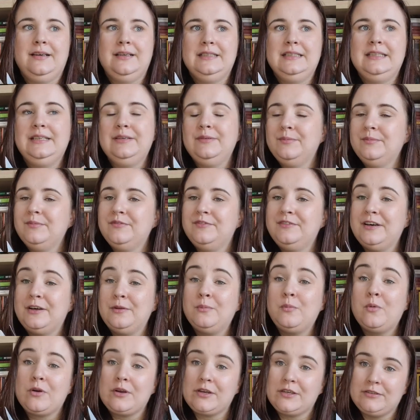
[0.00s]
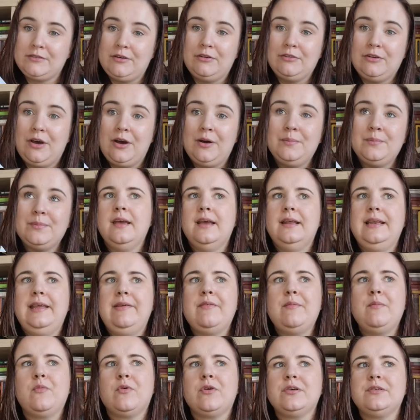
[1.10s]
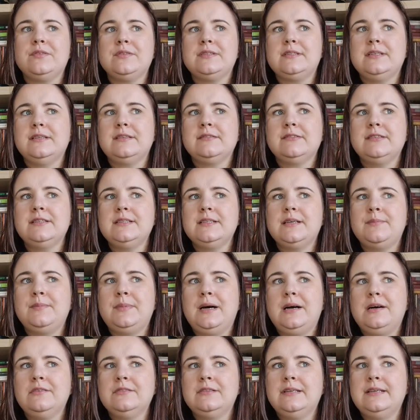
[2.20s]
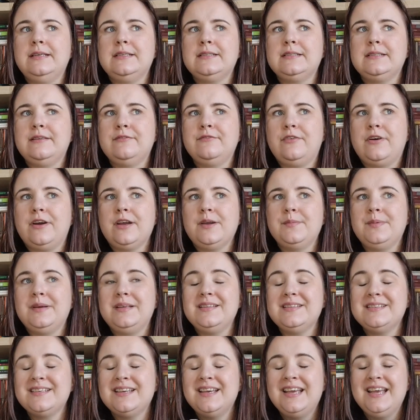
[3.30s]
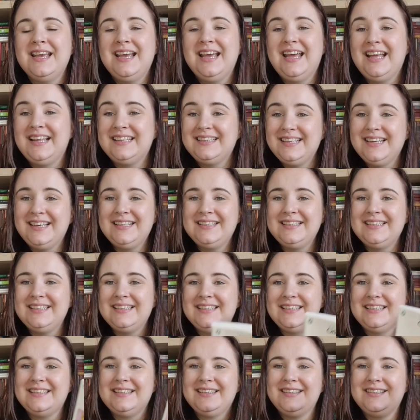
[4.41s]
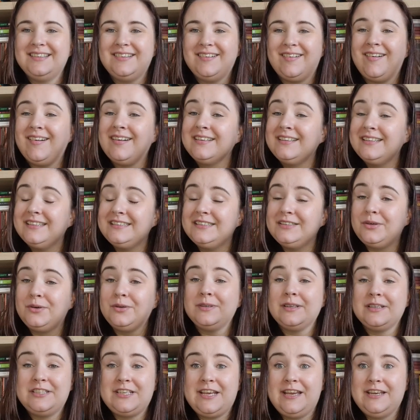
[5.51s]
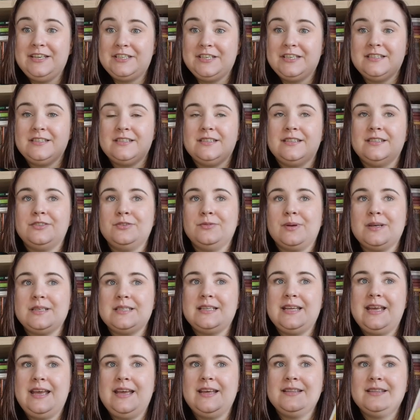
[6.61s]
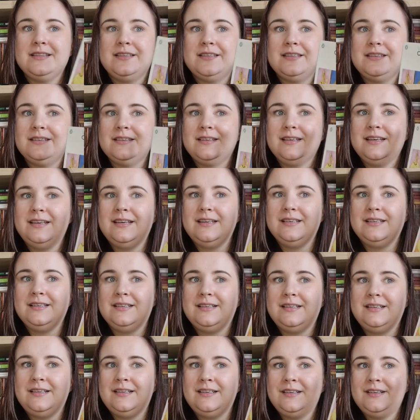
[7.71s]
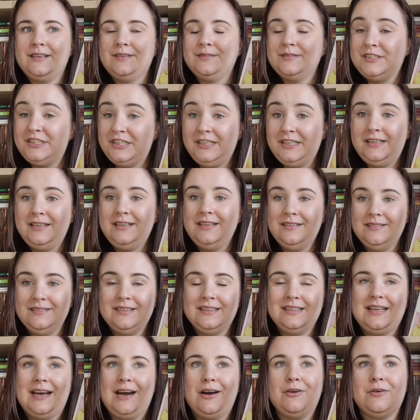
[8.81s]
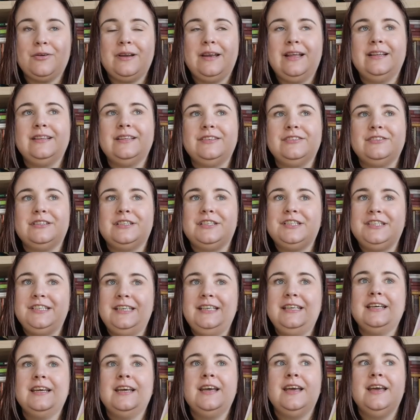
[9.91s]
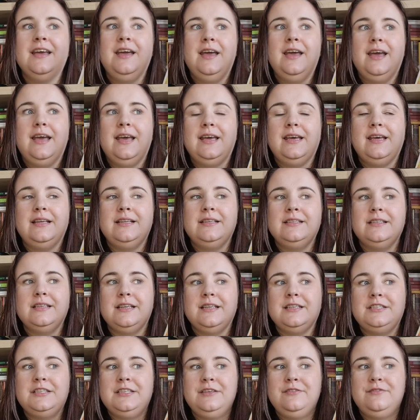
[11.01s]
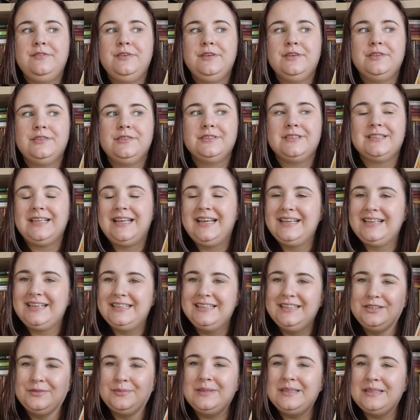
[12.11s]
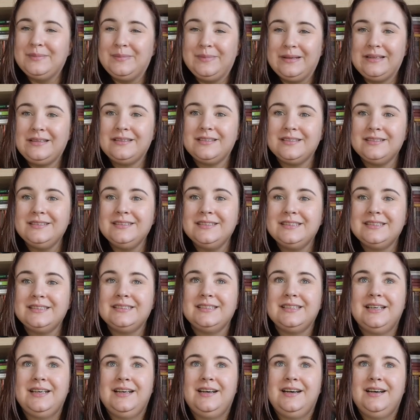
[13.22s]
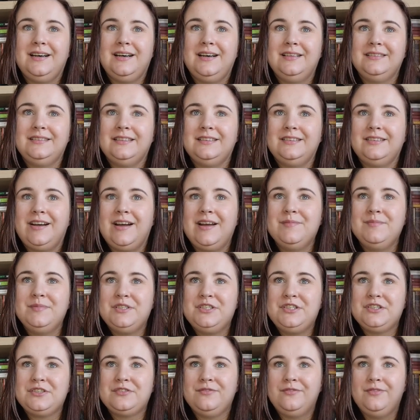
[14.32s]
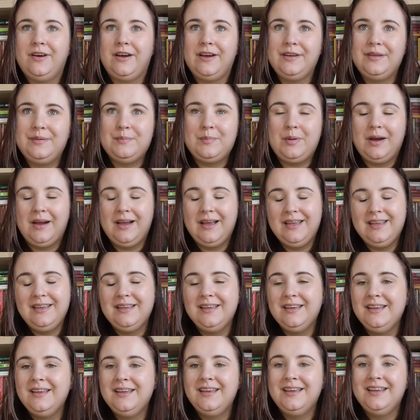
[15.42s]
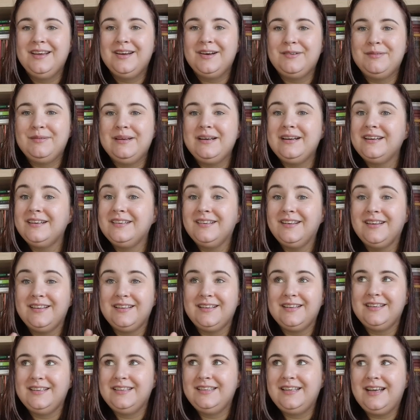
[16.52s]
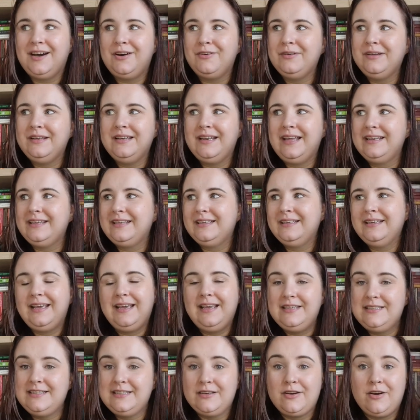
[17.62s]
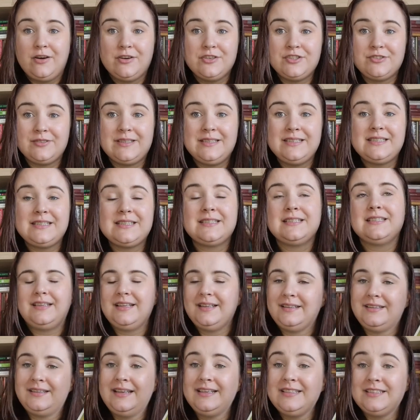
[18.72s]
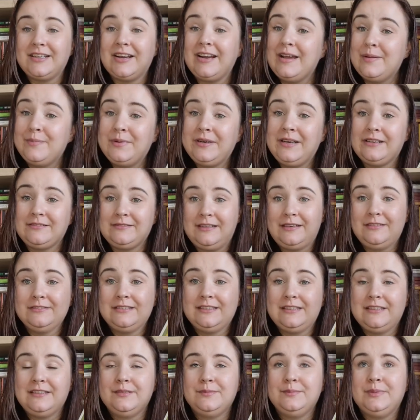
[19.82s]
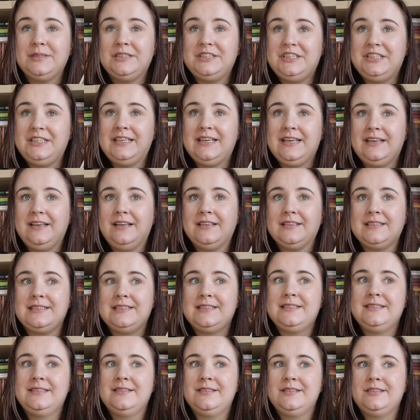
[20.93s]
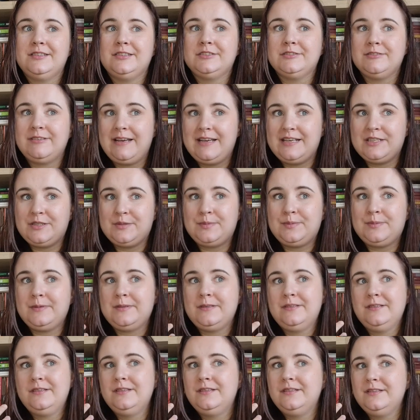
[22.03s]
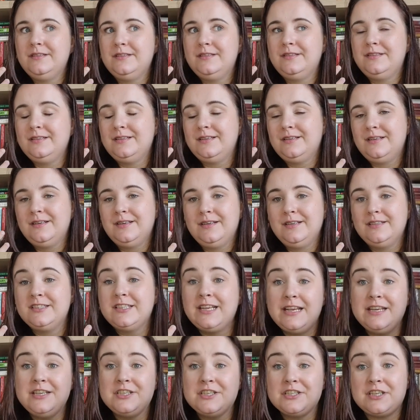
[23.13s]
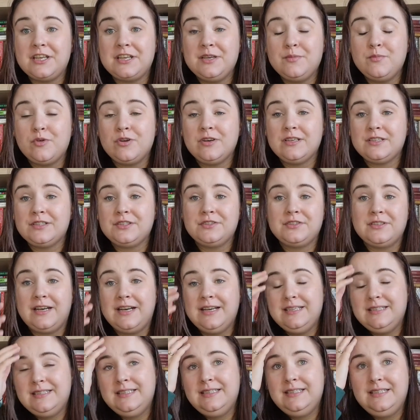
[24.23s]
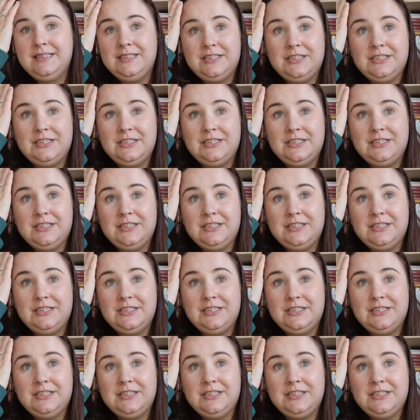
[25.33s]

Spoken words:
He felt more grown up and even more considerate about his environment. And then there are these other changes. Towards the end, she, now Orlando is a she, and she feels like a little bit demented. The time is just flying by. We are not now in like in 1800s. Things are happening around her, but she cannot grasp the changes anymore in the society.